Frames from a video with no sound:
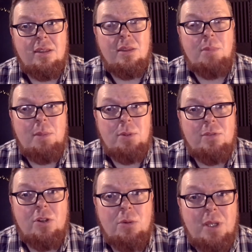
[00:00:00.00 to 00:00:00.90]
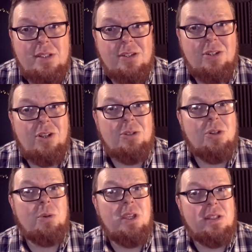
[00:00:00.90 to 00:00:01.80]
The people of Crete are called
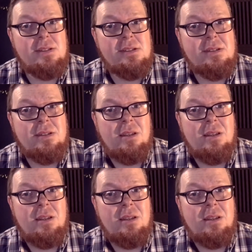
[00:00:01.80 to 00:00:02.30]
Cretans.